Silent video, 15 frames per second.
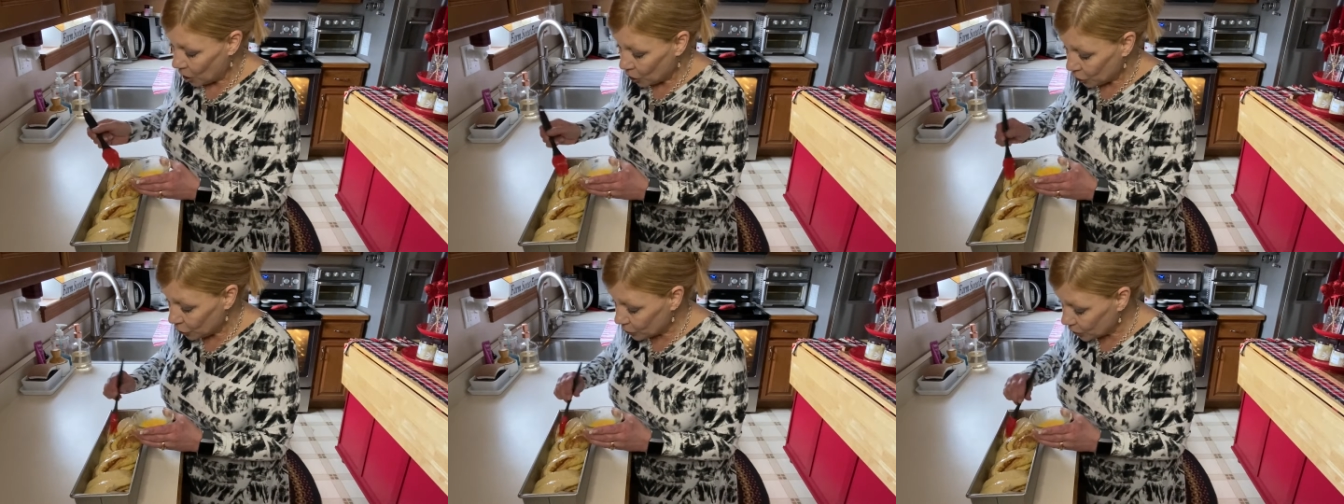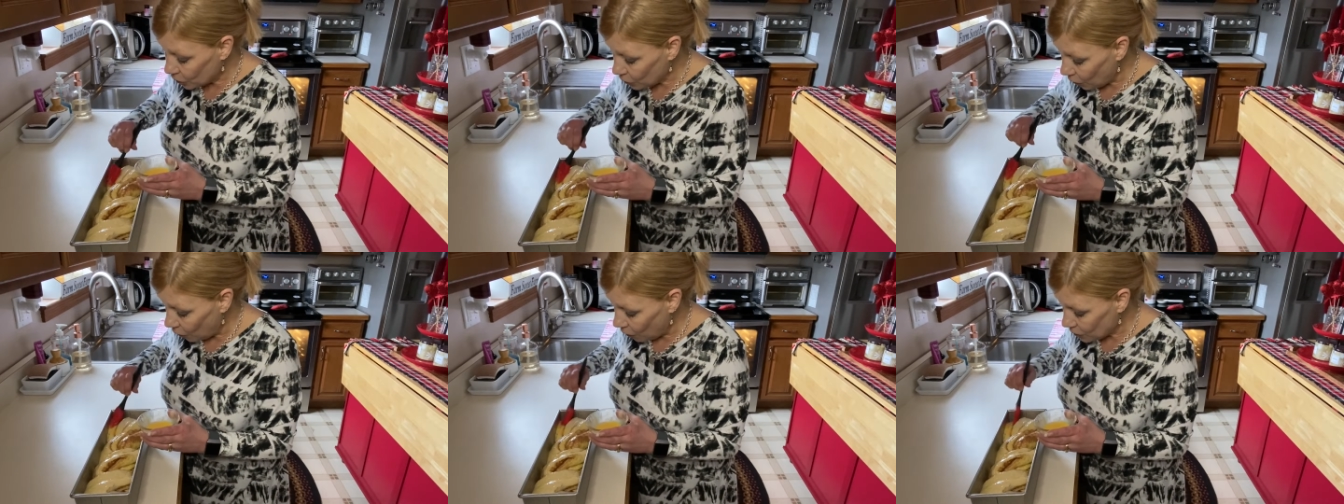You could
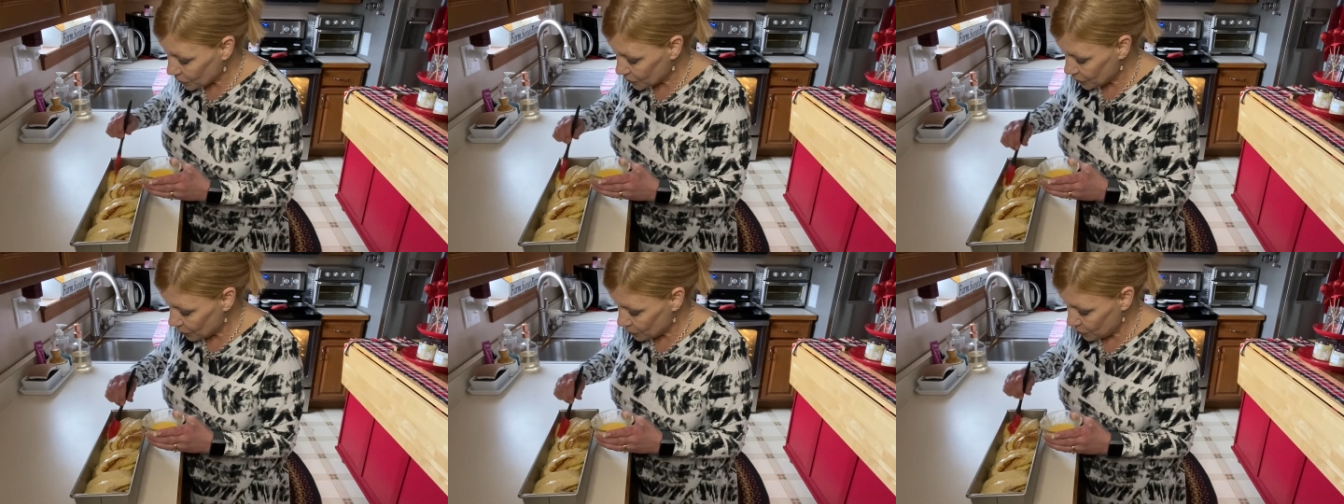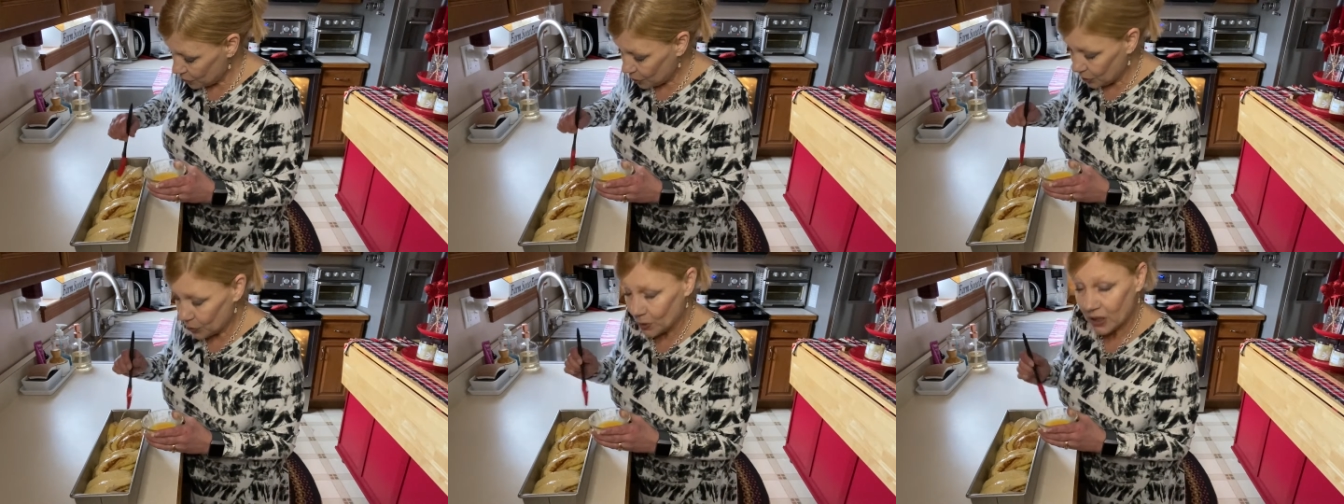also
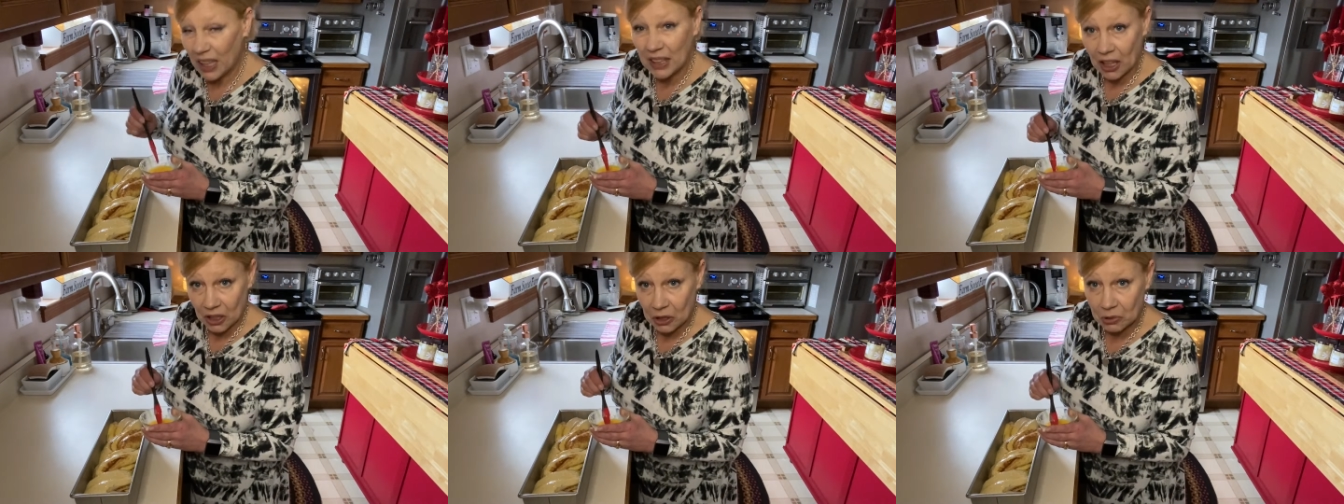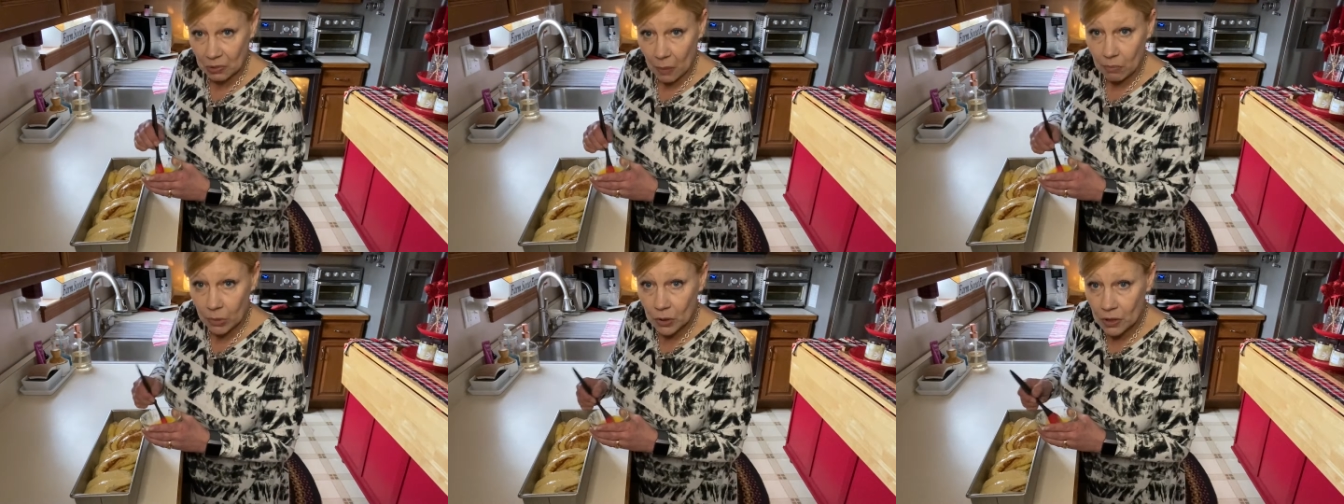do like a
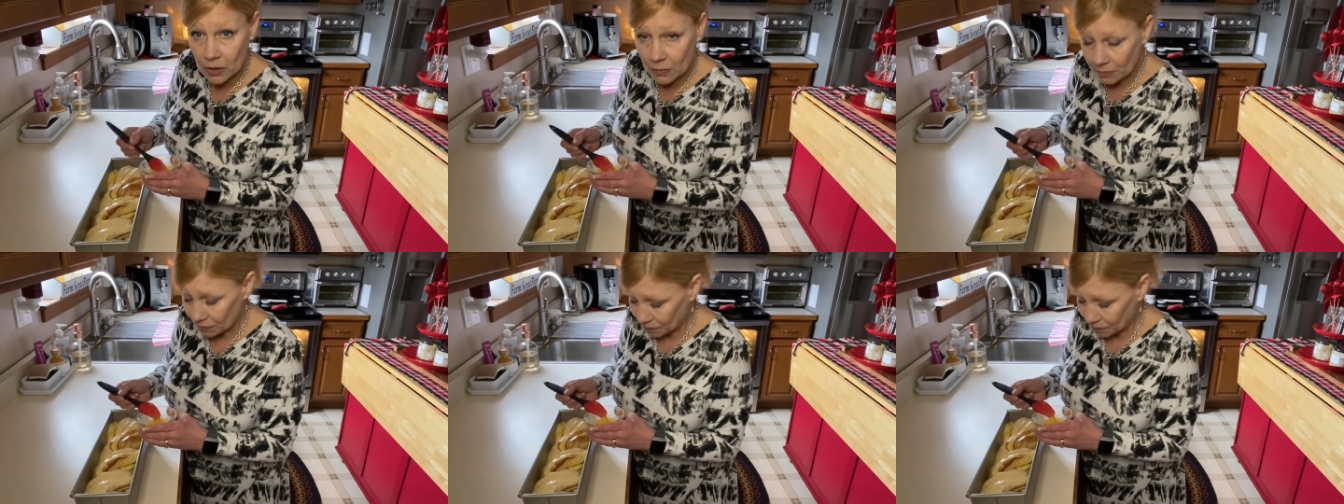crumble,